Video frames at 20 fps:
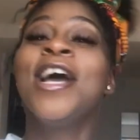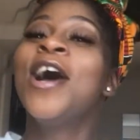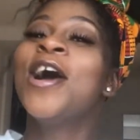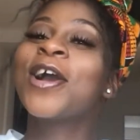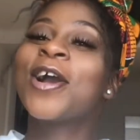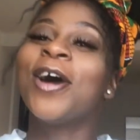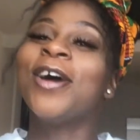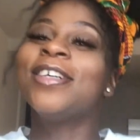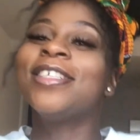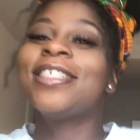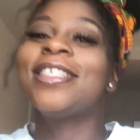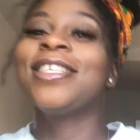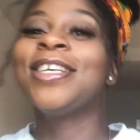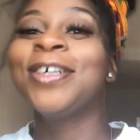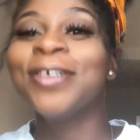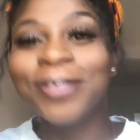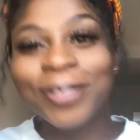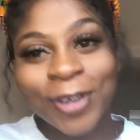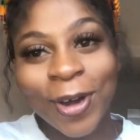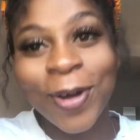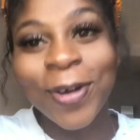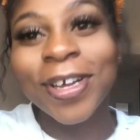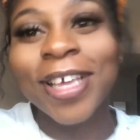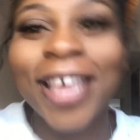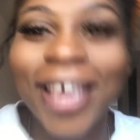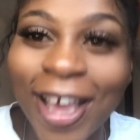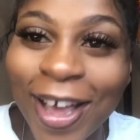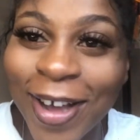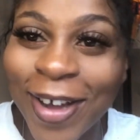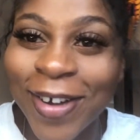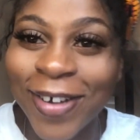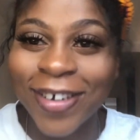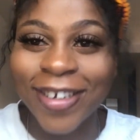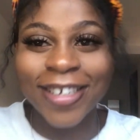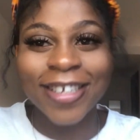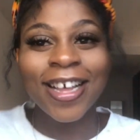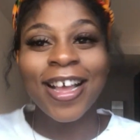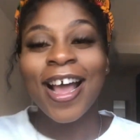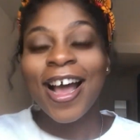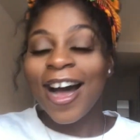Conceal, don't
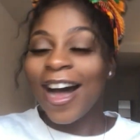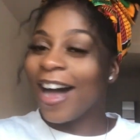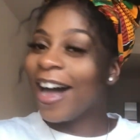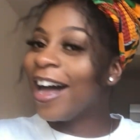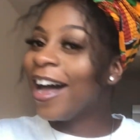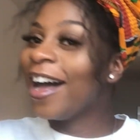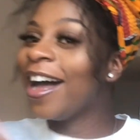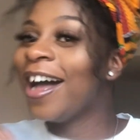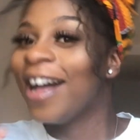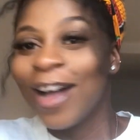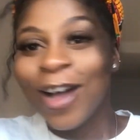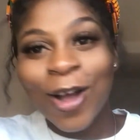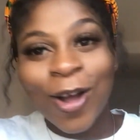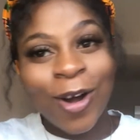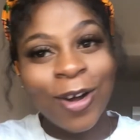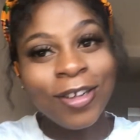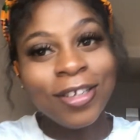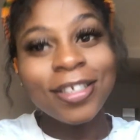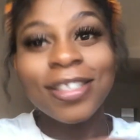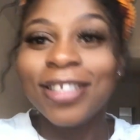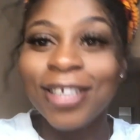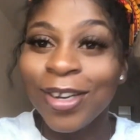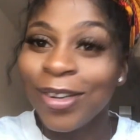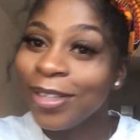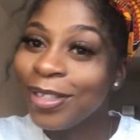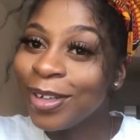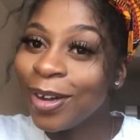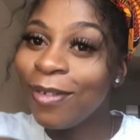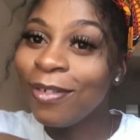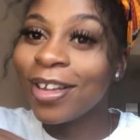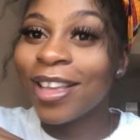kill. Conceal, don't